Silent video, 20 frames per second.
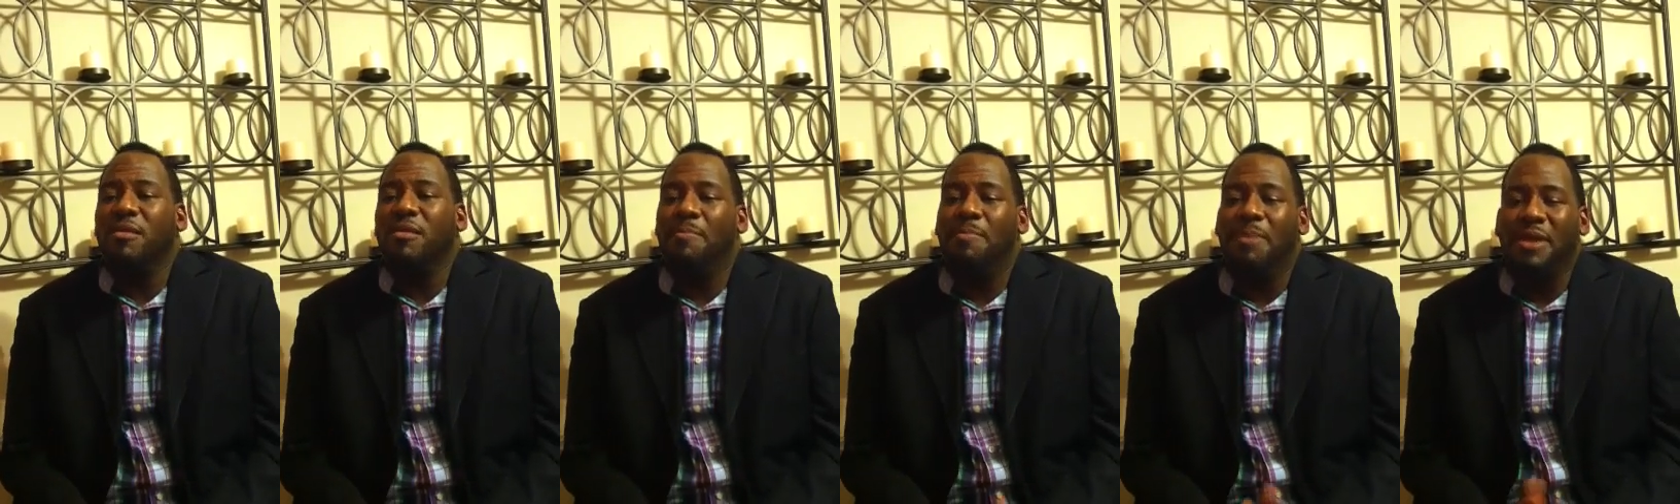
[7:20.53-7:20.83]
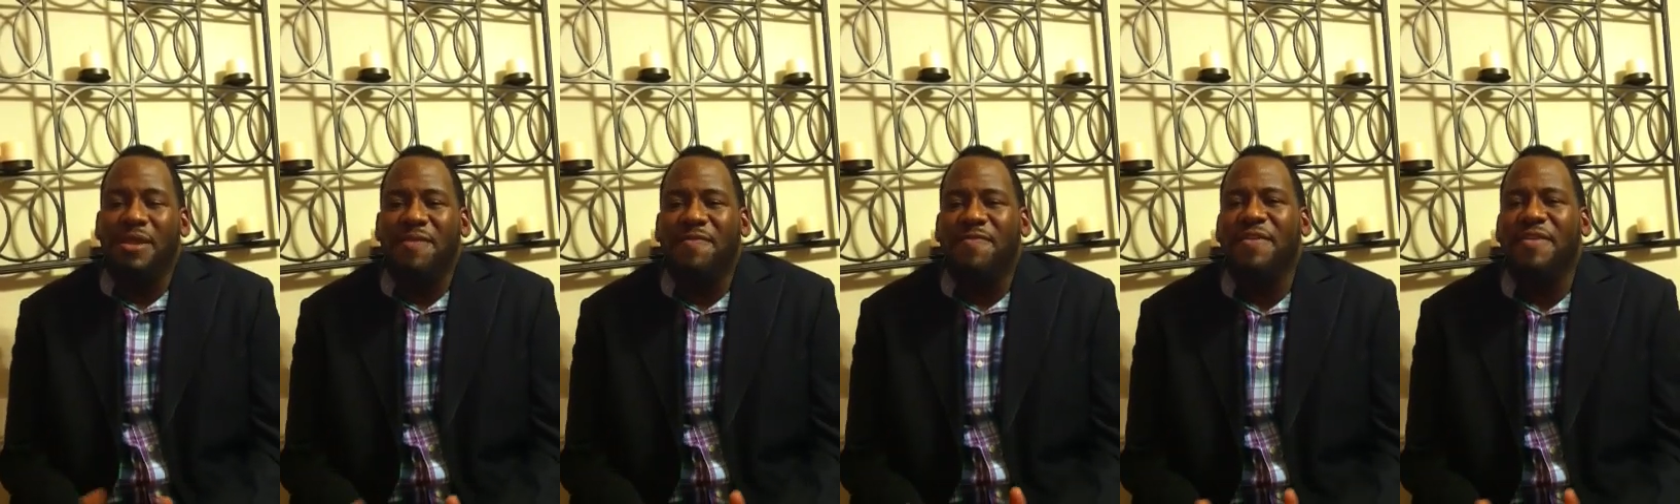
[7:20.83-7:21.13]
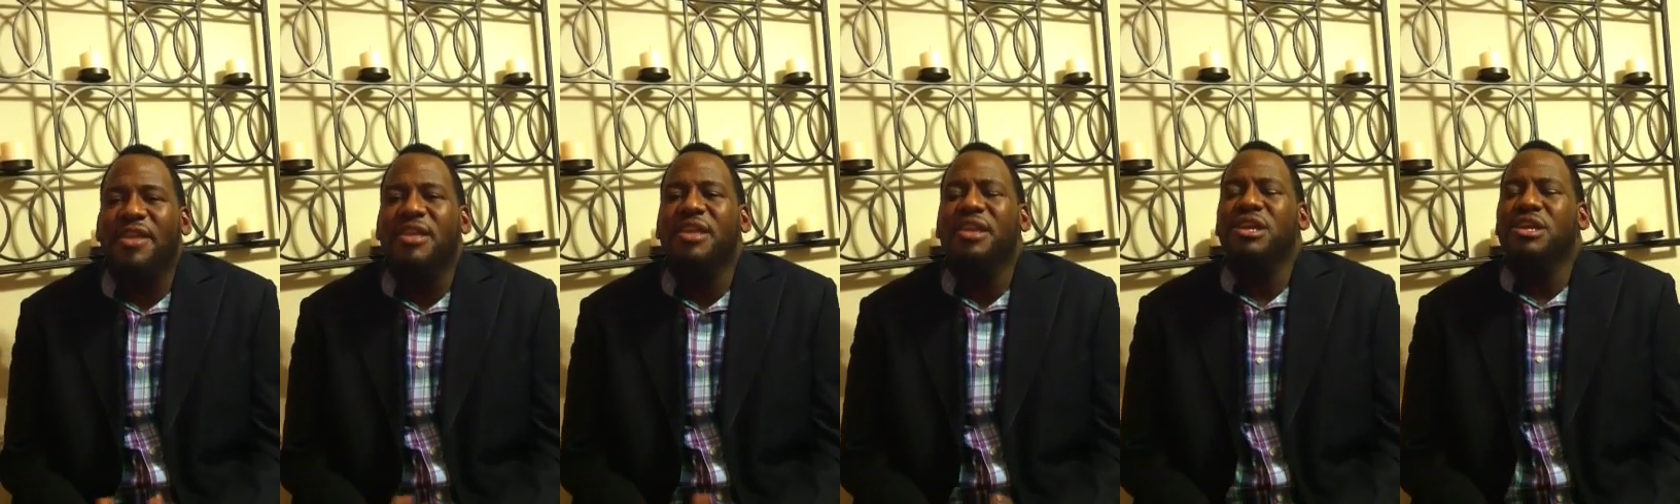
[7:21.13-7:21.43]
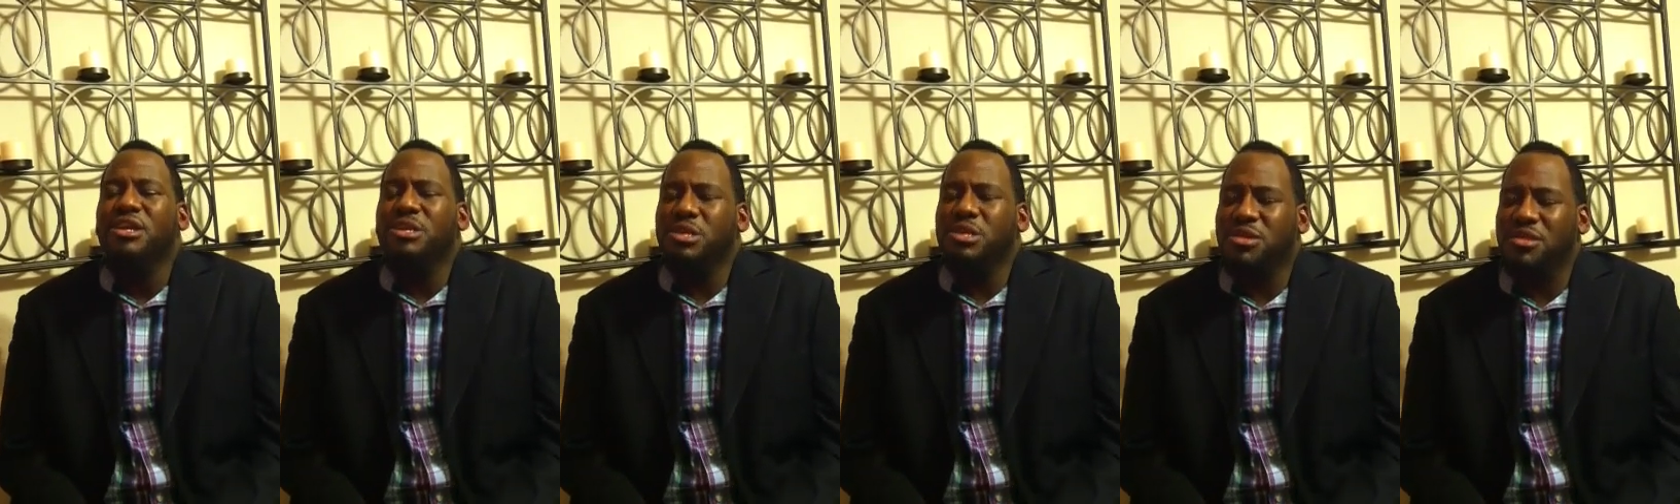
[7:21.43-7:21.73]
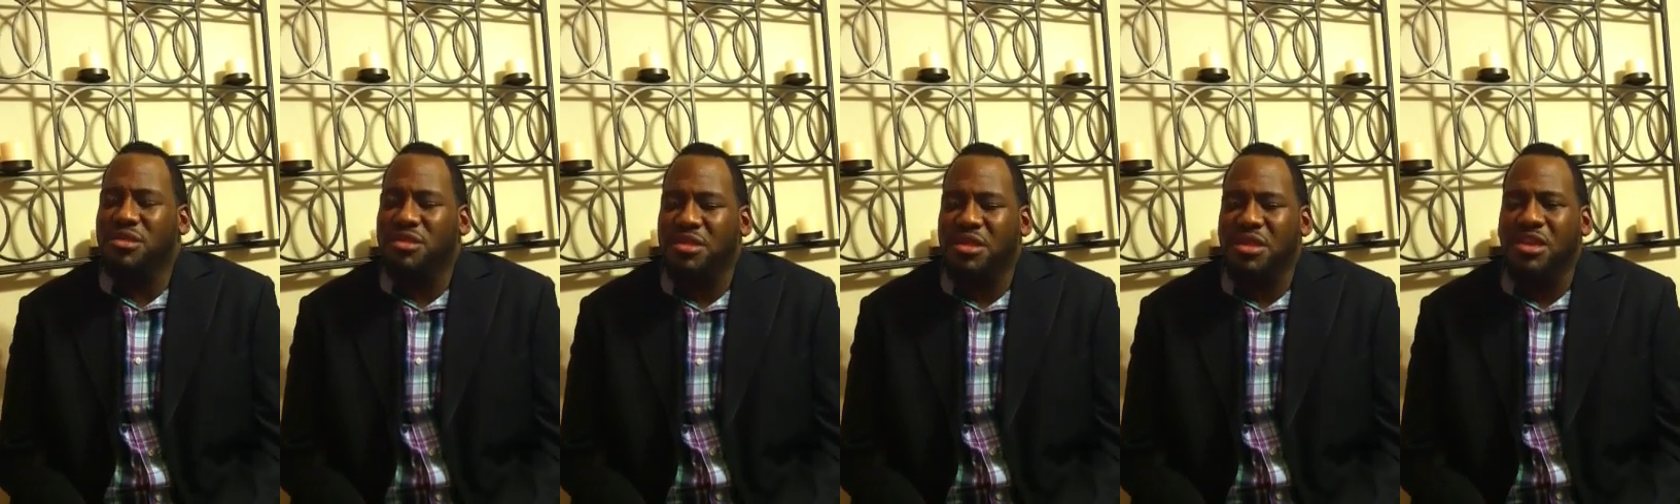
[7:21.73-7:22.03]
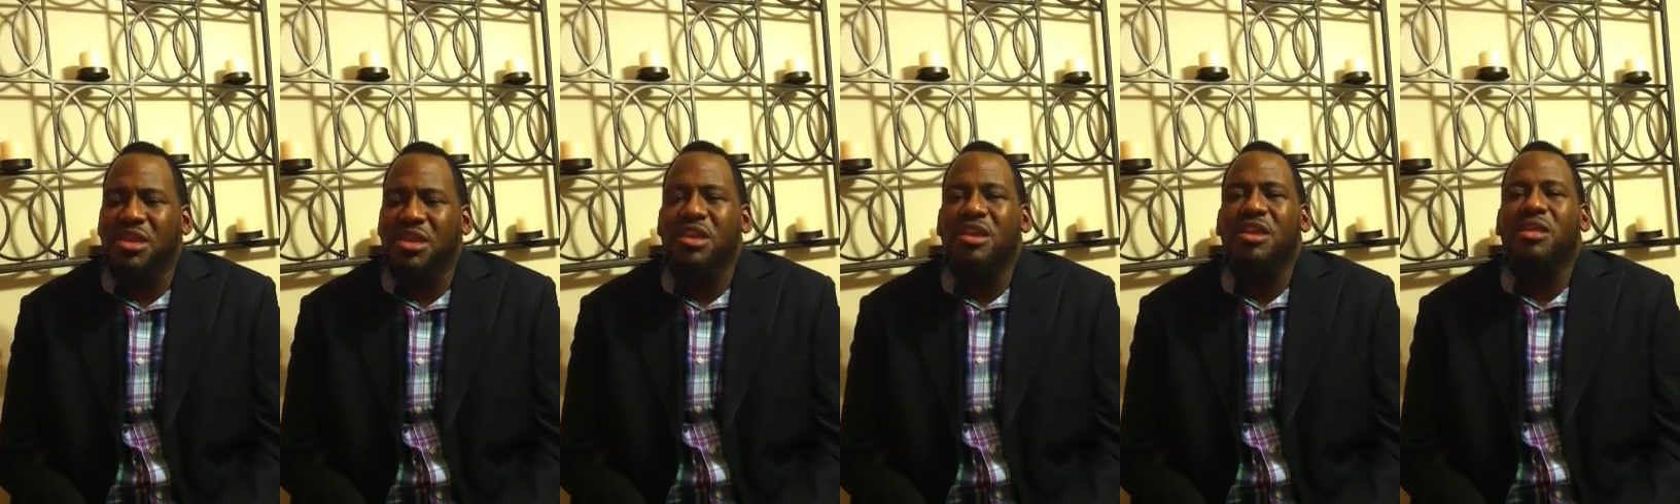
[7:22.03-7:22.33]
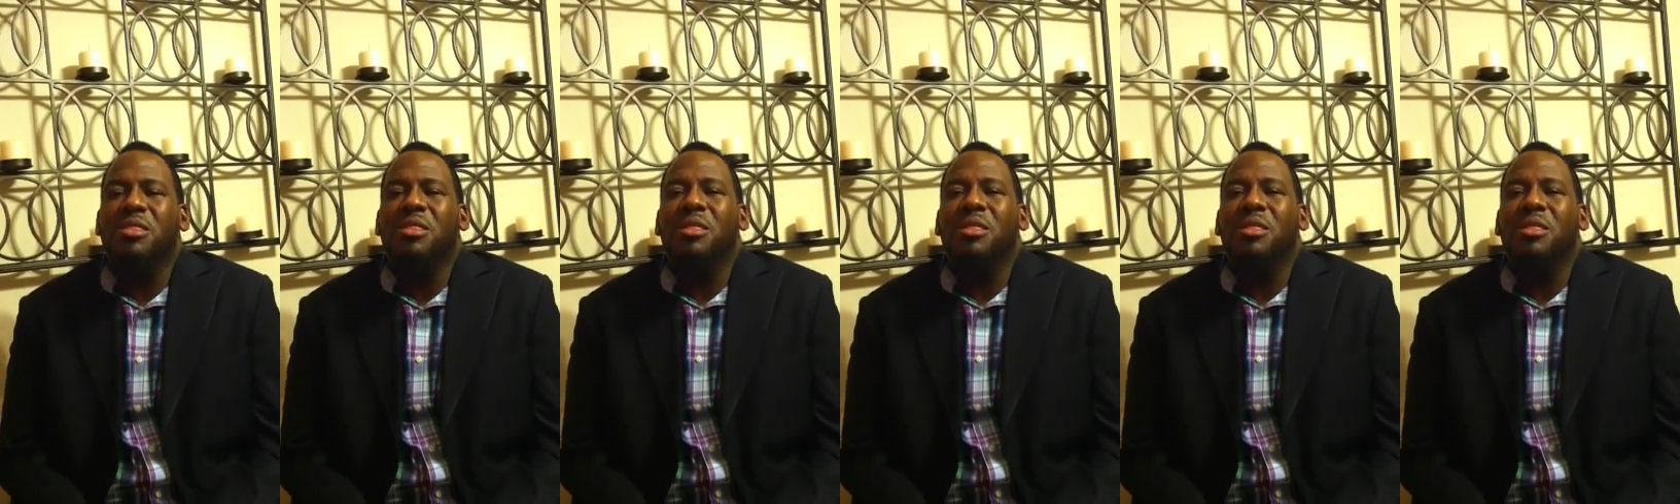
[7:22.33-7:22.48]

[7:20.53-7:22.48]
benefit to see